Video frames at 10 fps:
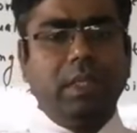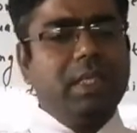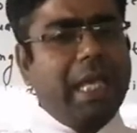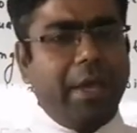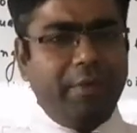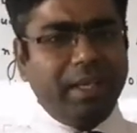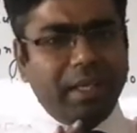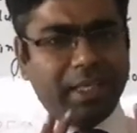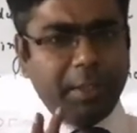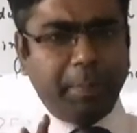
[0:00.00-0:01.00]
is having
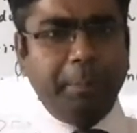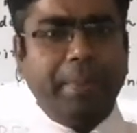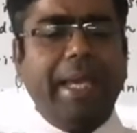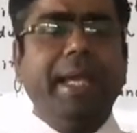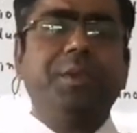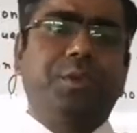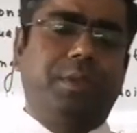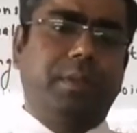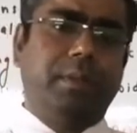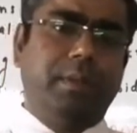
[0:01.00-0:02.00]
a deep
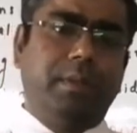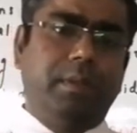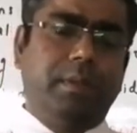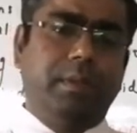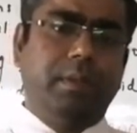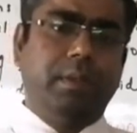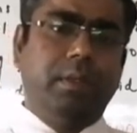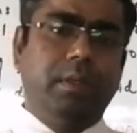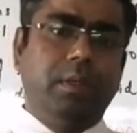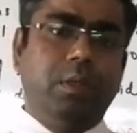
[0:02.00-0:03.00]
impact
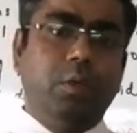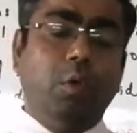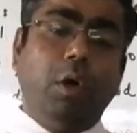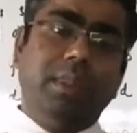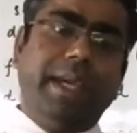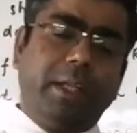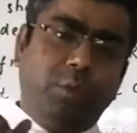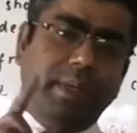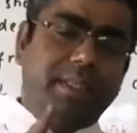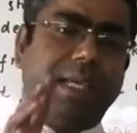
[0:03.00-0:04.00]
on the
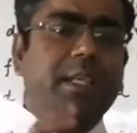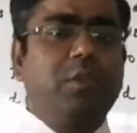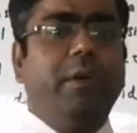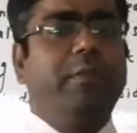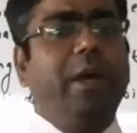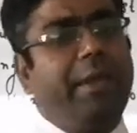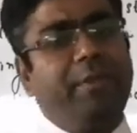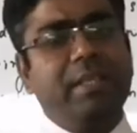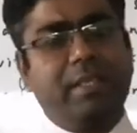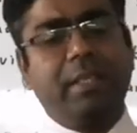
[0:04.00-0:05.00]
atomic size of
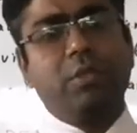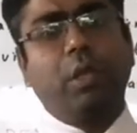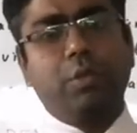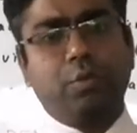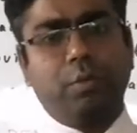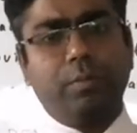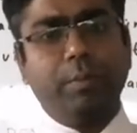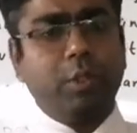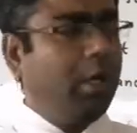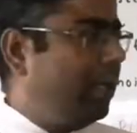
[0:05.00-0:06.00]
5D series also,
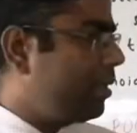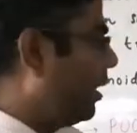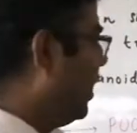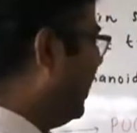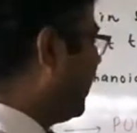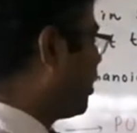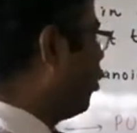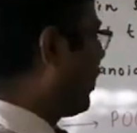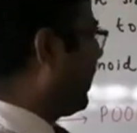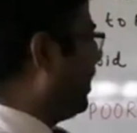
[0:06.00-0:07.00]
because it
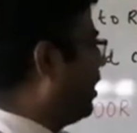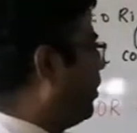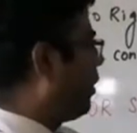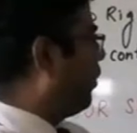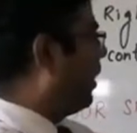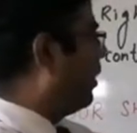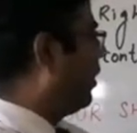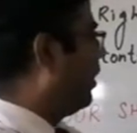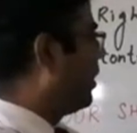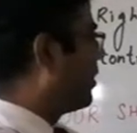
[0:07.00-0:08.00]
is located
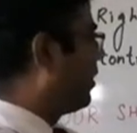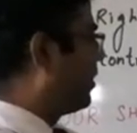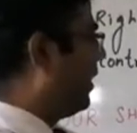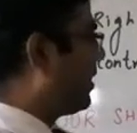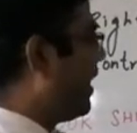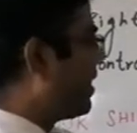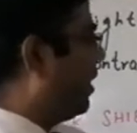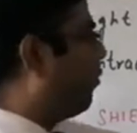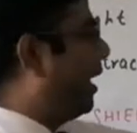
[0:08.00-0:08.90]
between 6s and